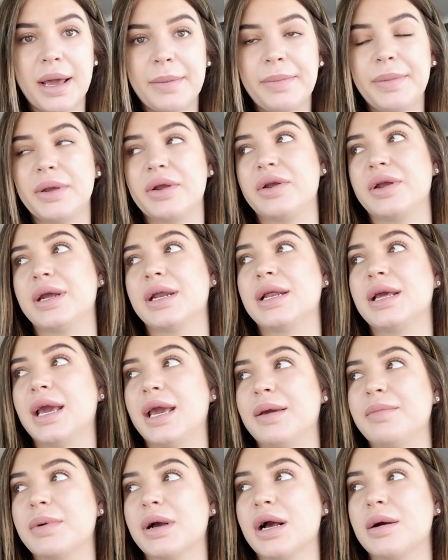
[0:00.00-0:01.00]
My period
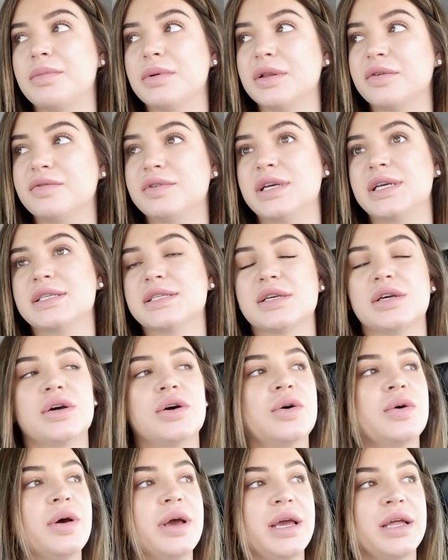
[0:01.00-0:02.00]
came a couple of days
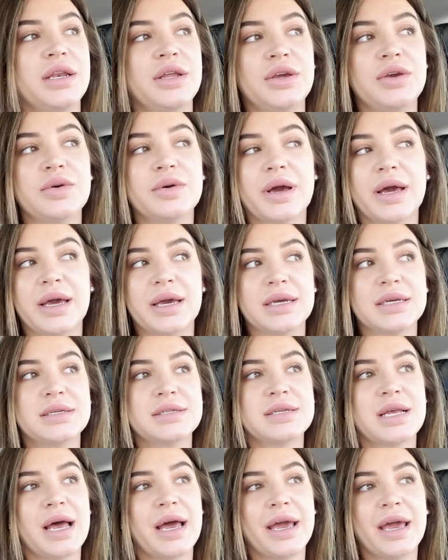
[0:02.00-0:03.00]
ago, and you
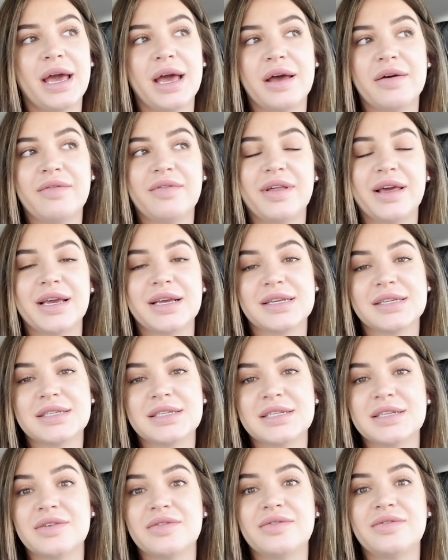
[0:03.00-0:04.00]
guys, I have like
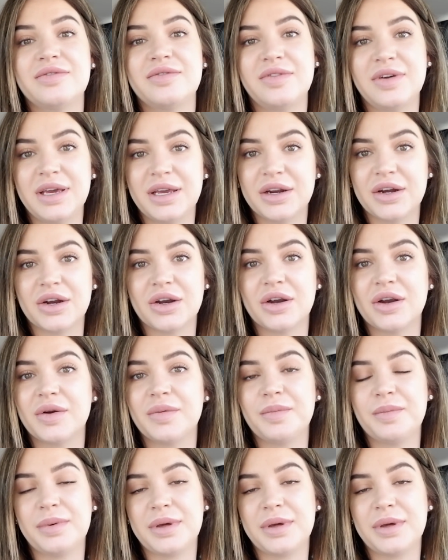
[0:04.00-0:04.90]
severe